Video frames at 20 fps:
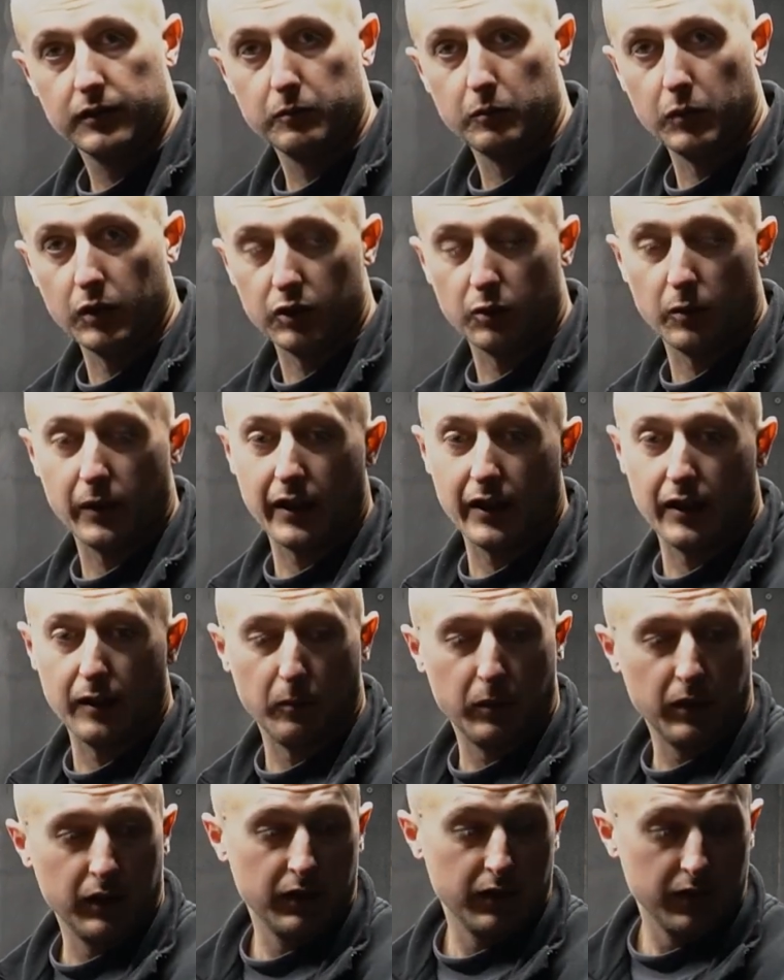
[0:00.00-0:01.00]
Putting the weight
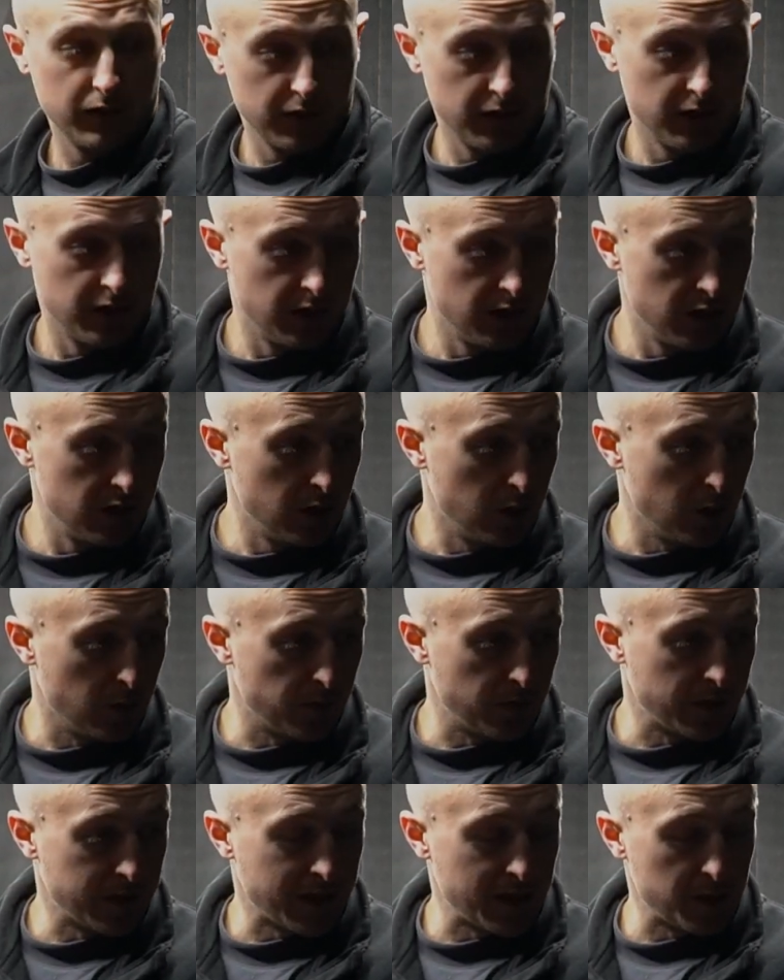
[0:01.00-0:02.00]
up,
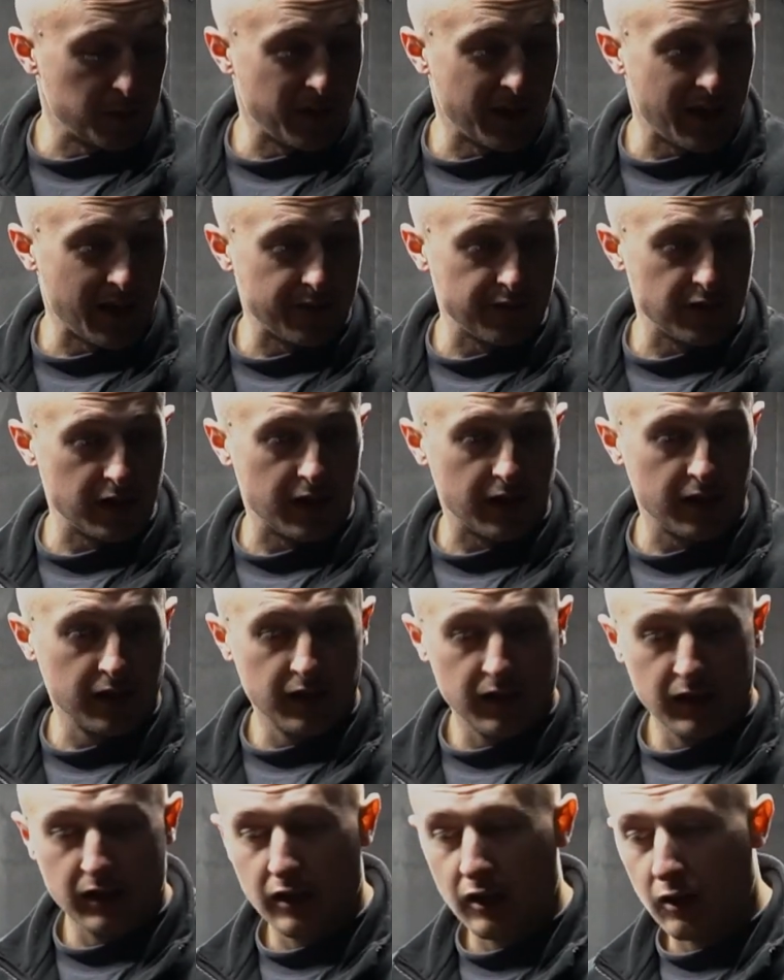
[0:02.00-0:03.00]
hopefully getting a bit heavier.
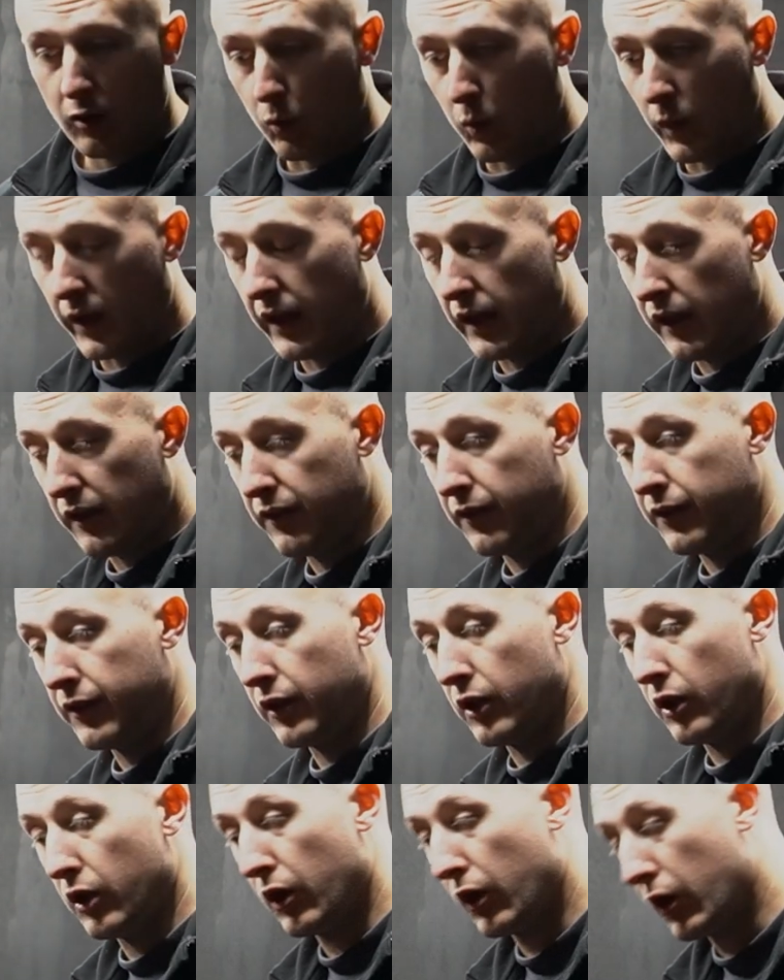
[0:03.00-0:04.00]
With
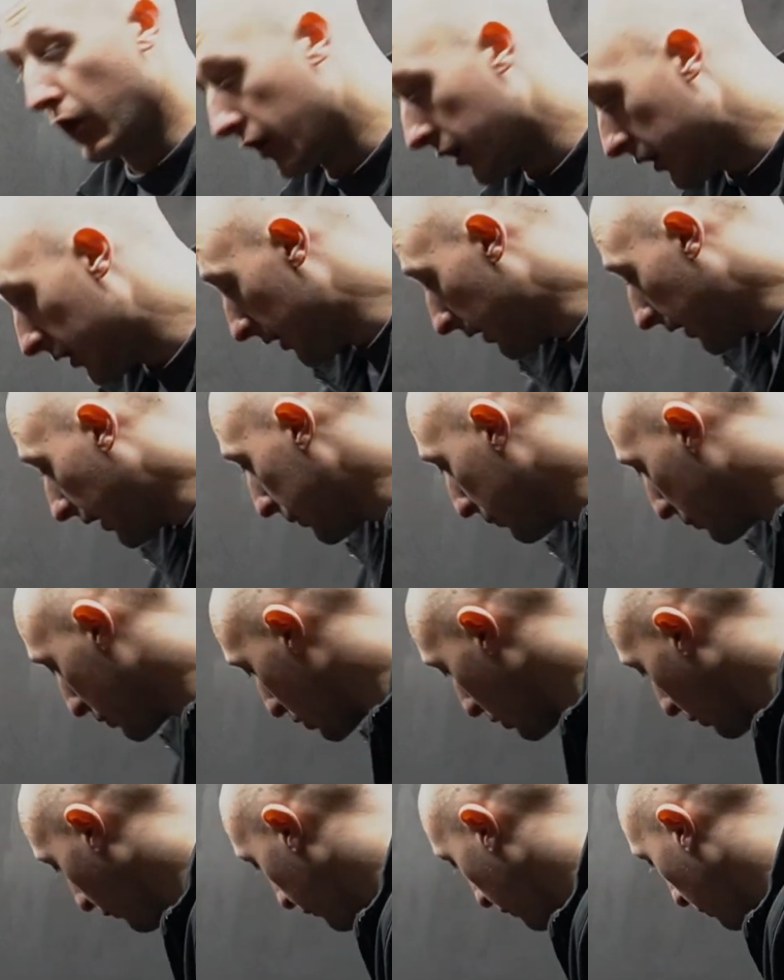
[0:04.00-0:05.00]
the
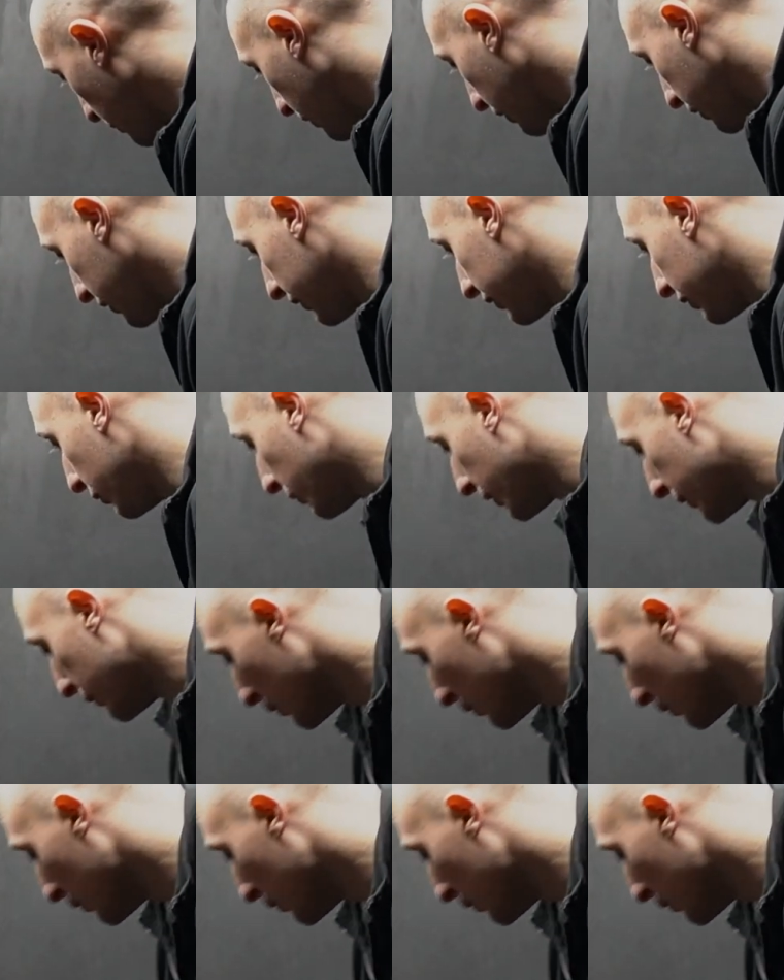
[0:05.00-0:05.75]
hypertrophy work, the way